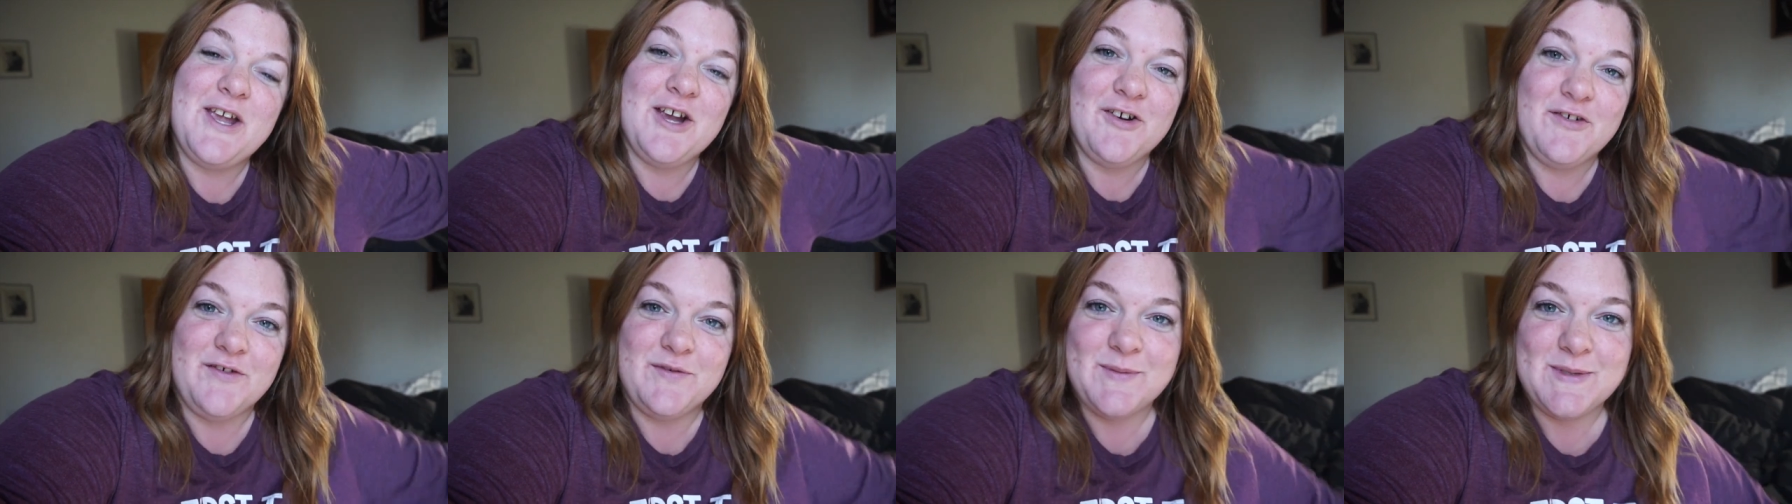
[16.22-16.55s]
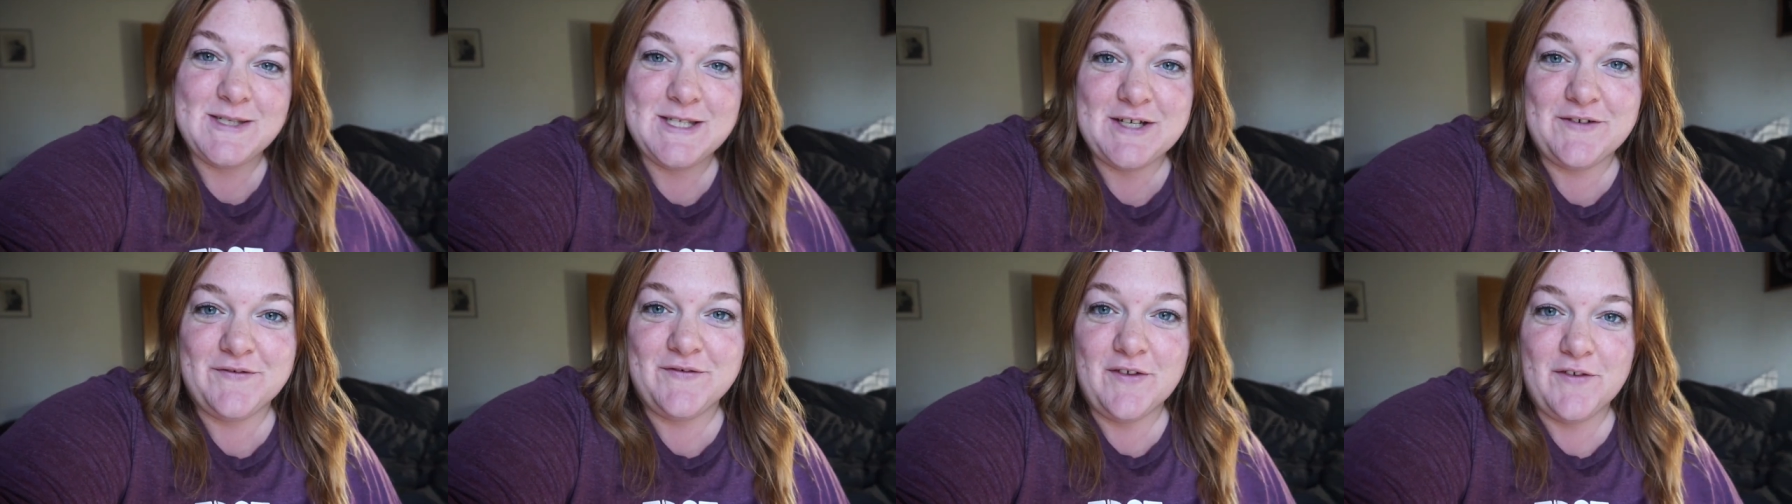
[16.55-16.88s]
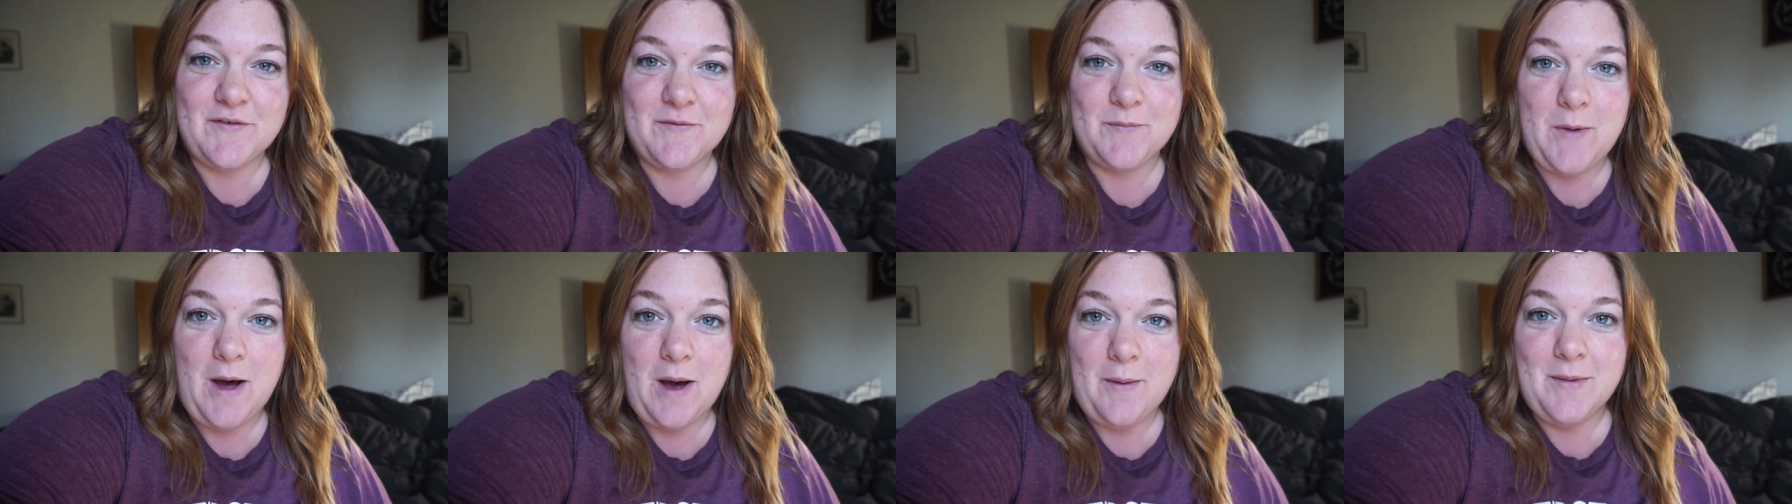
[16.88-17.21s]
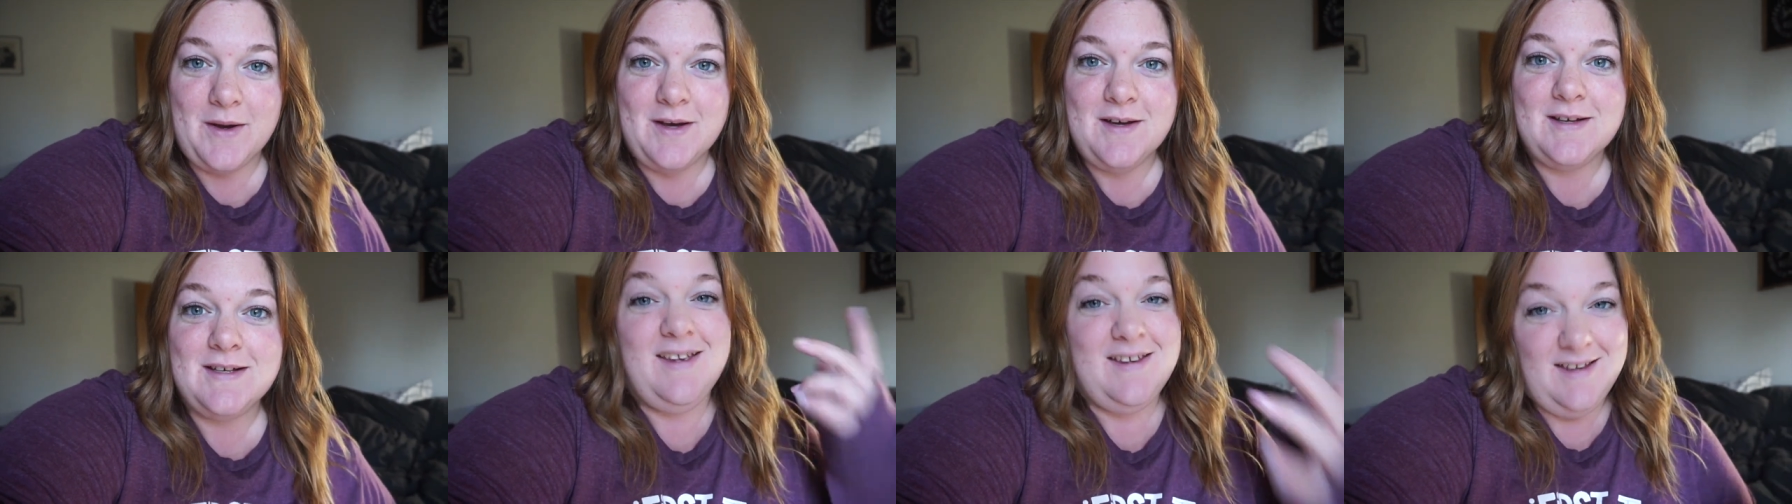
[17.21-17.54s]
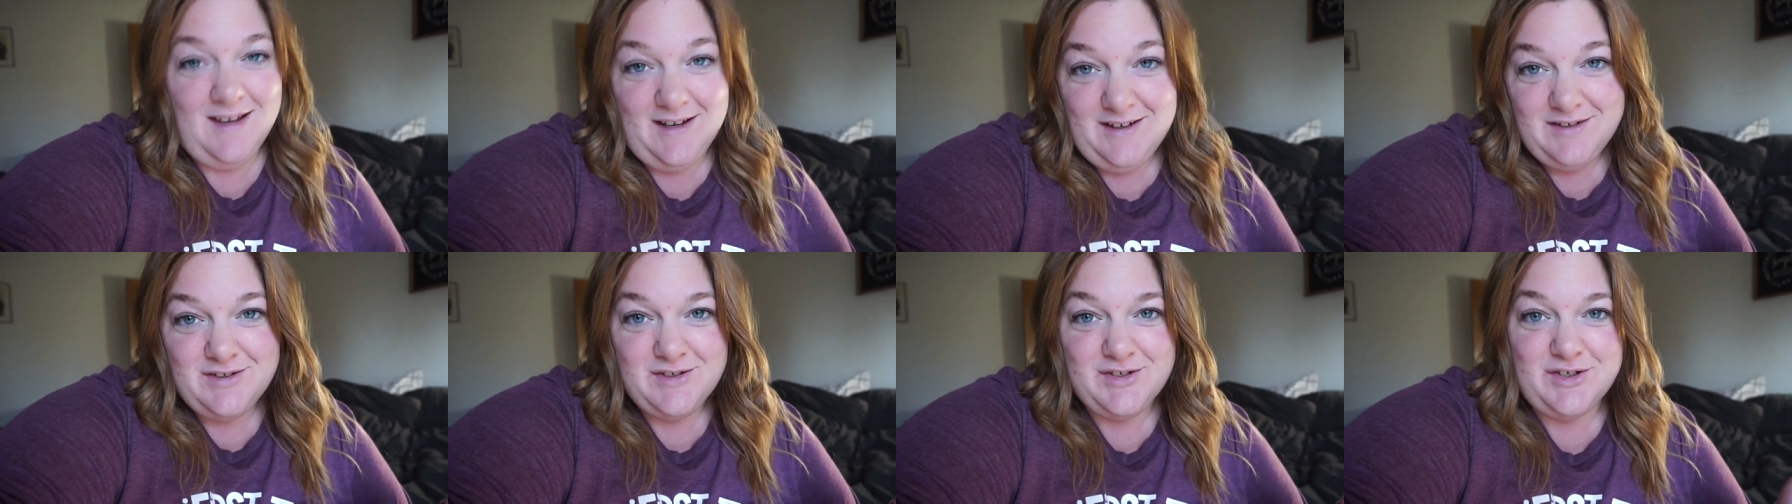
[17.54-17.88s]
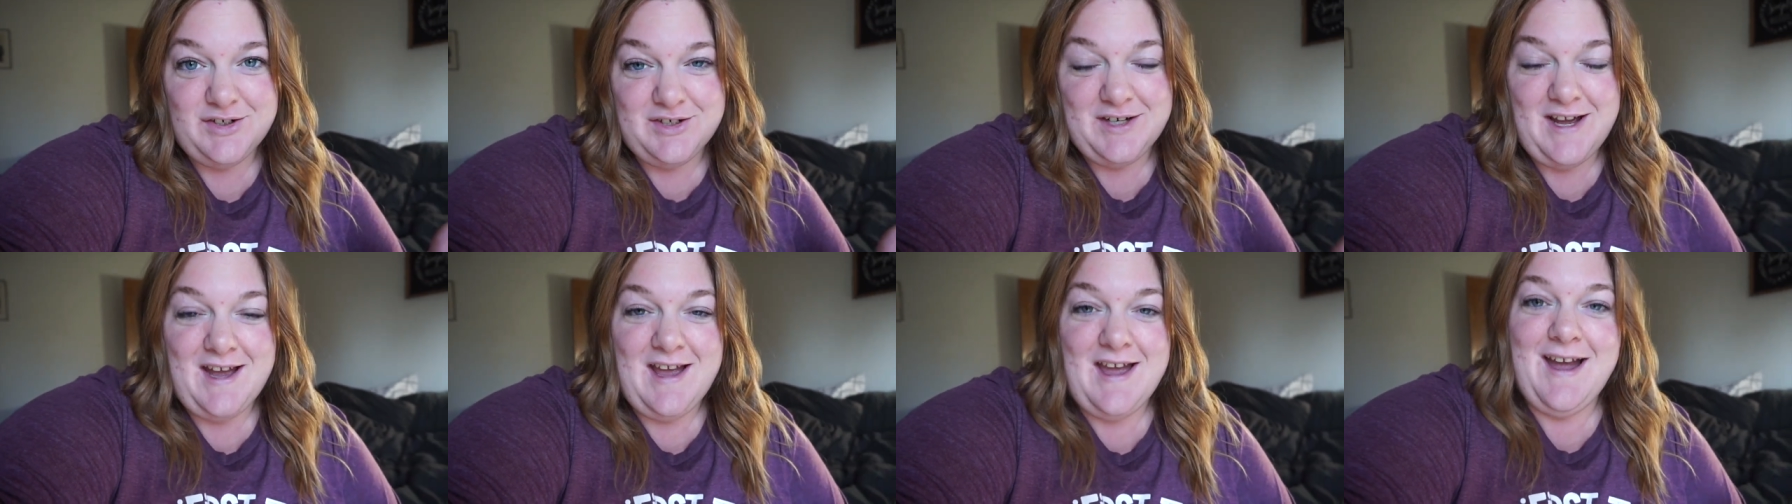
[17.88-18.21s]
from Self Love Mama.
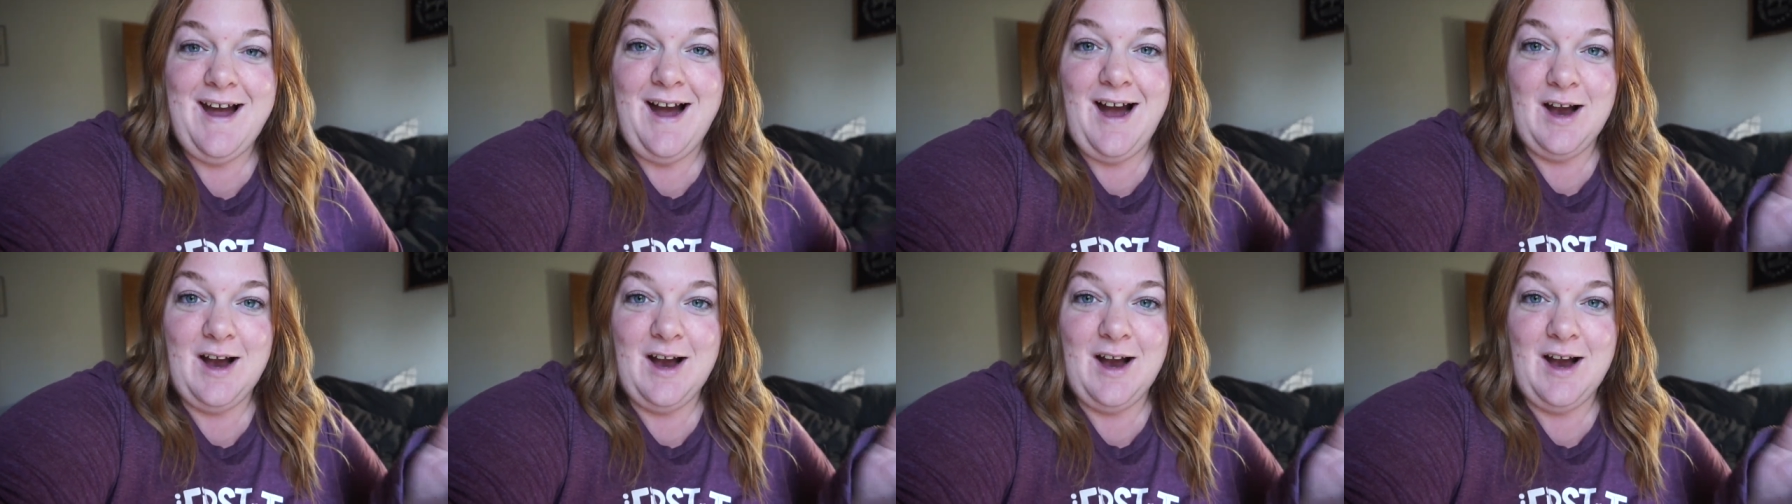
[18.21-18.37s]
Yesterday,